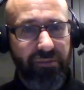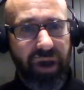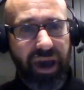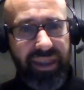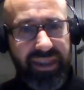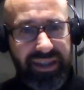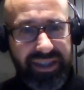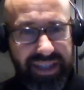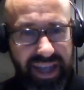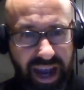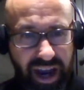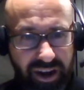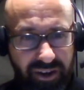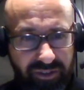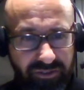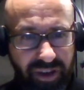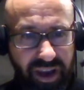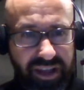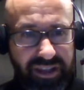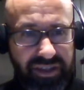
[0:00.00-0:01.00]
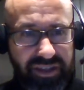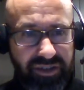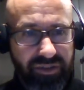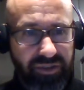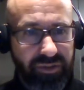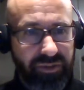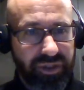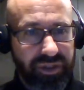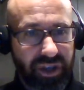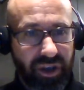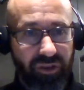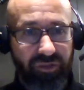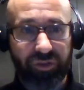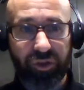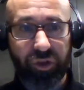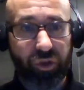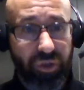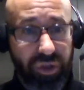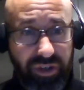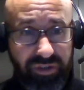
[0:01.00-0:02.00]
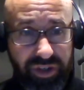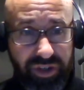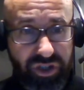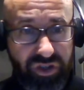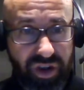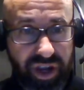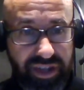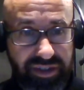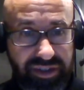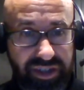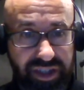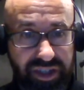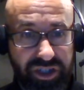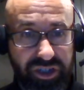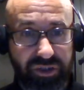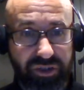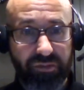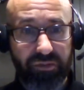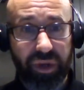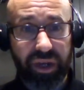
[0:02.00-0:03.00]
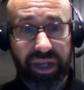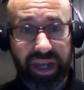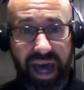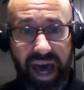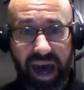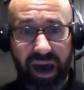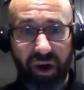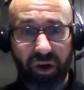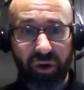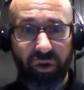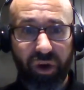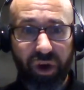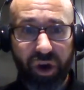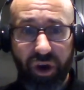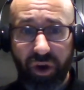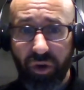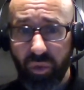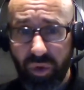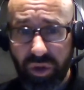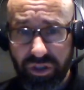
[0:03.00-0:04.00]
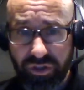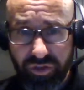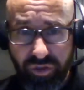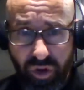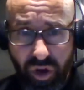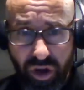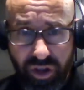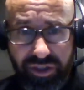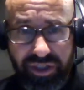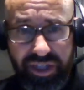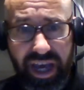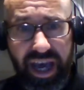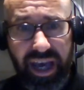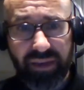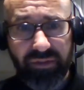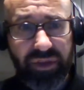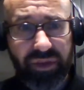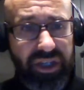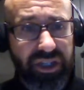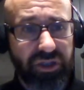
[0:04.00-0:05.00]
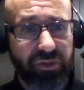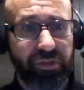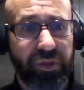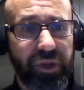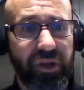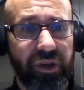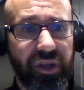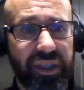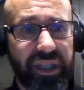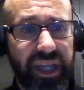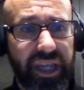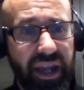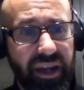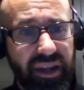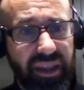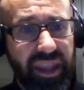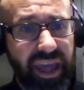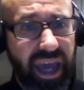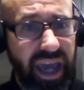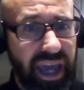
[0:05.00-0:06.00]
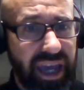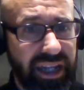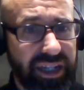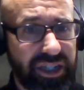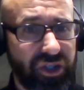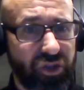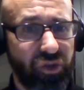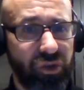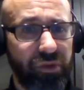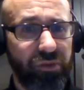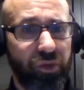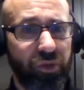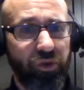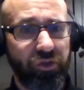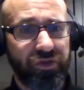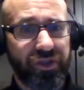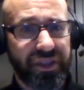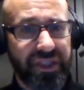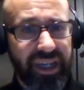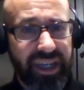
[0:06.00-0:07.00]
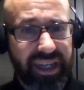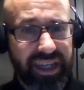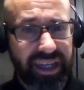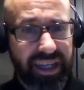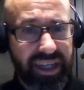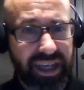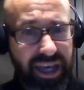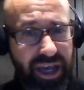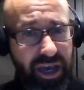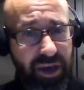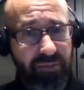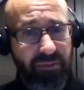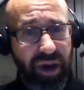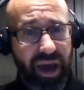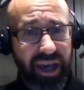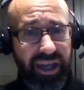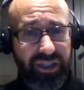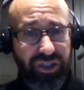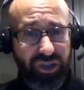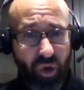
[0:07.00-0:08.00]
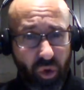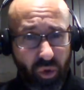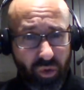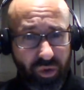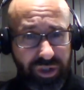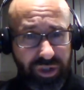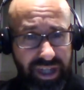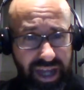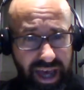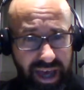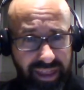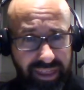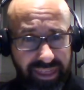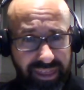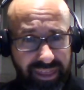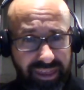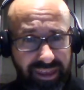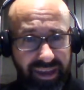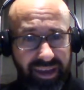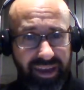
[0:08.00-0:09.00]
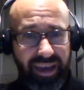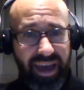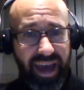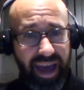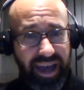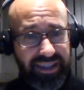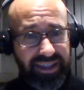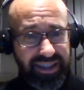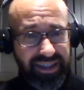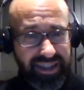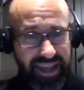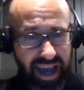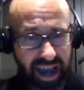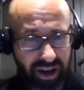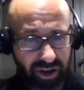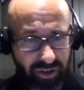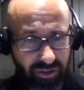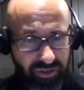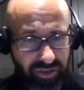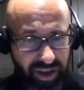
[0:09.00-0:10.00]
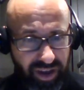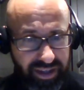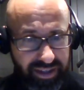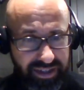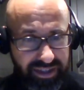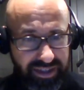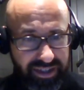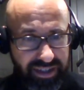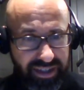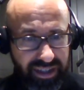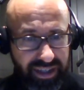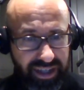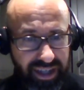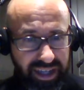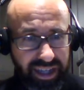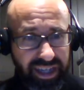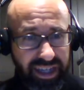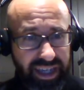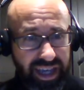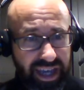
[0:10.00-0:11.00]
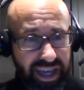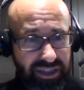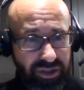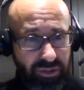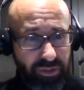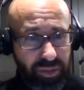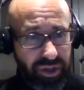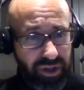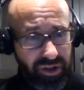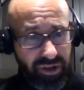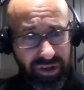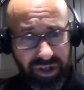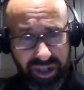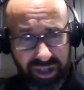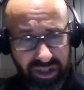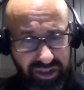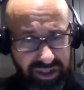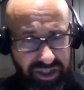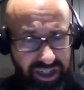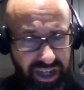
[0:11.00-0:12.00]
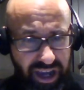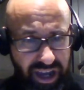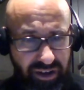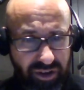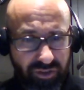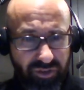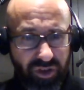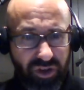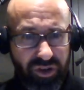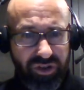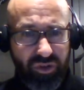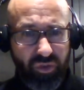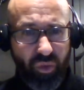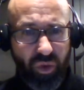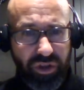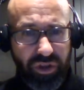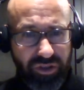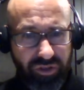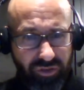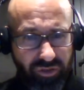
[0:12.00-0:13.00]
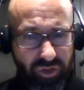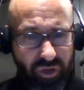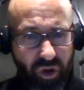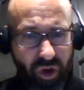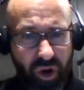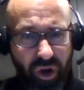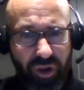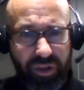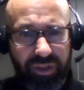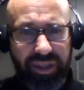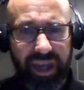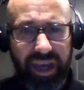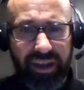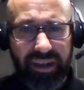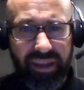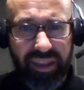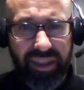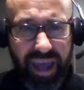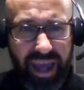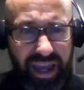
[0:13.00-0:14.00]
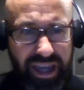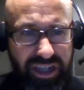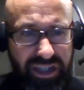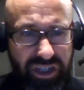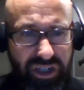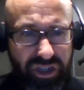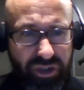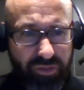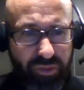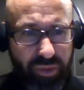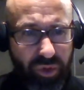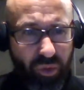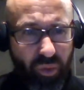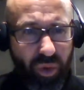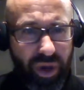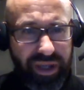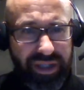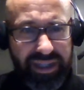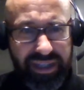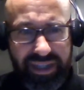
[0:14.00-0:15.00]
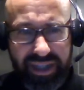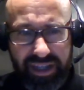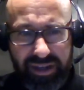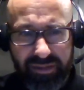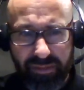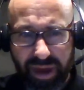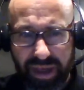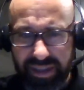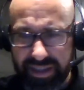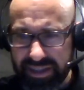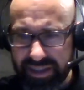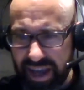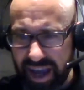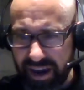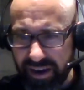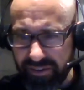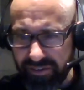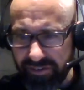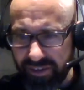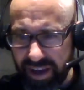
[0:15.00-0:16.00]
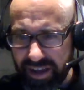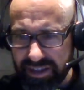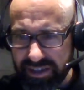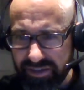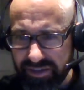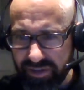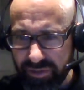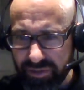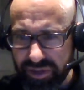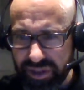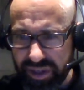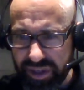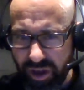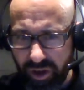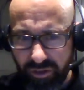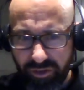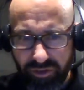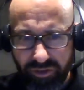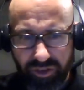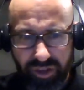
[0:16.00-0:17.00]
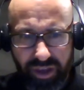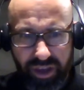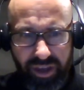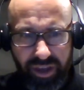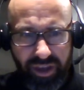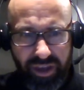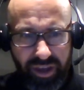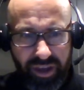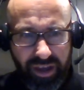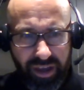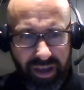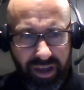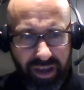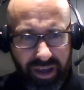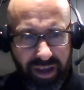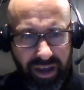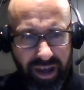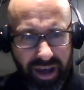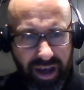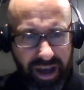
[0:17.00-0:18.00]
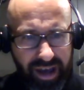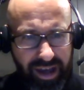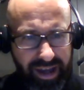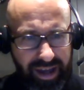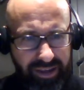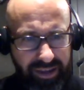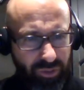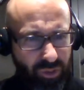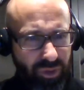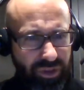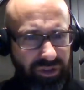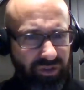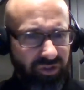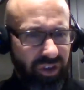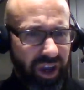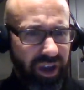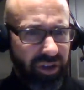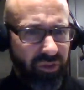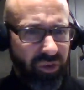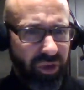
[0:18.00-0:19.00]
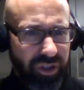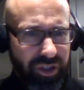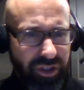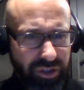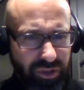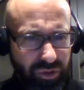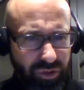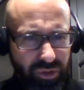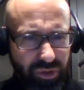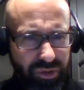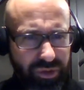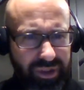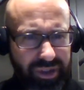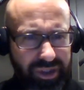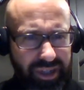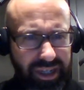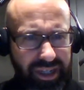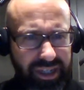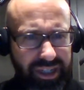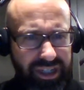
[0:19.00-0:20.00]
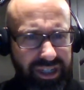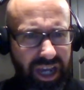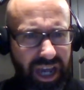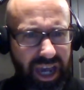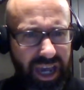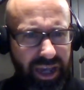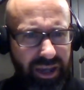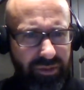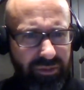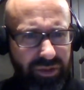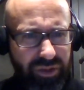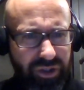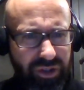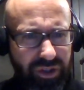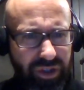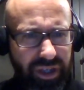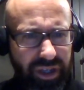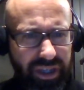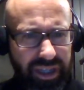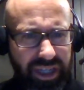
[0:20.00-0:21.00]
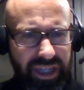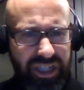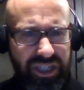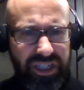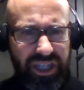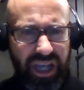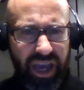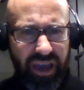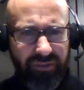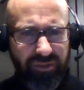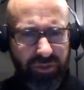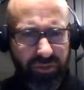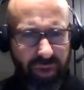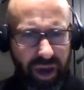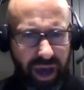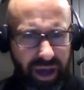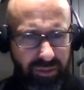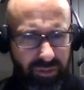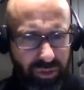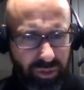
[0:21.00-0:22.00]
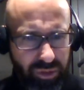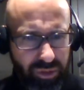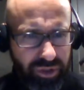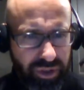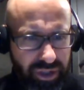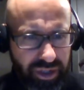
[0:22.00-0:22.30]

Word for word: by the sacrifice of himself. New Living Translation. But now, once for all time, he has appeared at the end of the age to remove sin by his own death as a sacrifice. He has appeared, English Standard Version, once and for all at the end of the ages to put away sin by the sacrifice of himself. Uh, everyone's favorite, the New King James or the King James Bible.